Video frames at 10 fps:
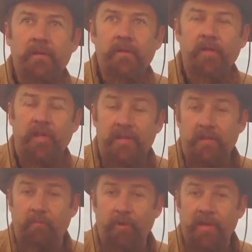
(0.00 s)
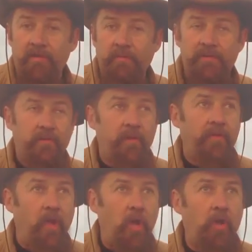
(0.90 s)
you'll hit the bridge, which is on
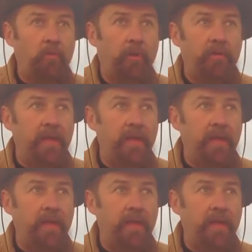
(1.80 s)
the Haul Road.